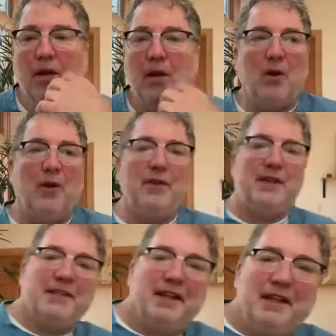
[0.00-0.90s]
All
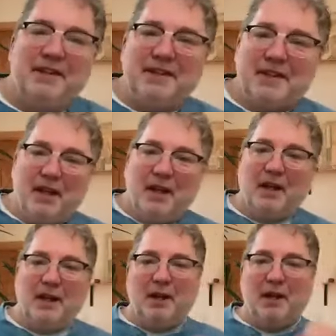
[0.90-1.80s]
these things
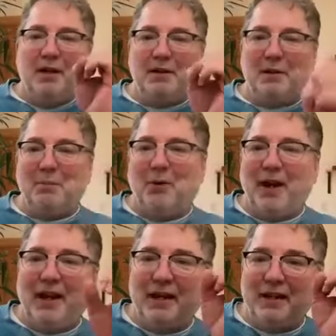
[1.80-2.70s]
your
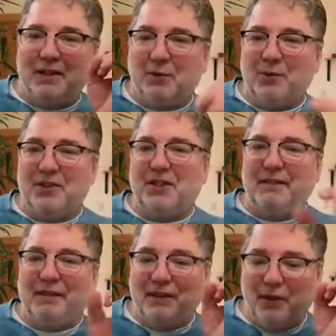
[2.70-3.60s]
brain is
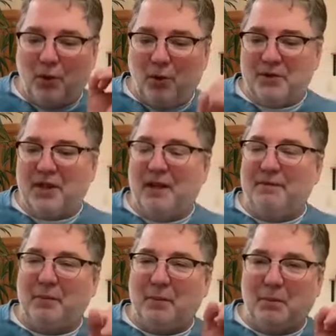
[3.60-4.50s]
receiving the whole time
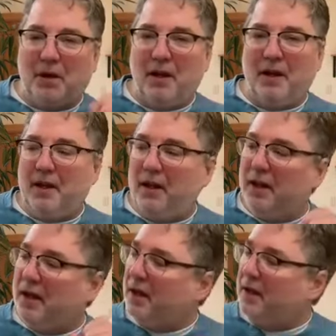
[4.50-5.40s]
from your body.
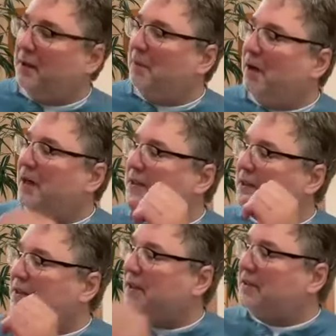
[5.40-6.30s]
Your mind
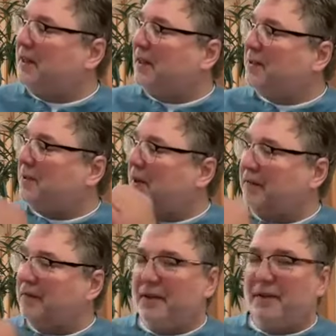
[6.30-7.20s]
just doesn't think it's
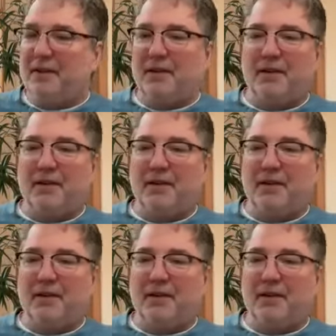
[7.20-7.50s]
relevant.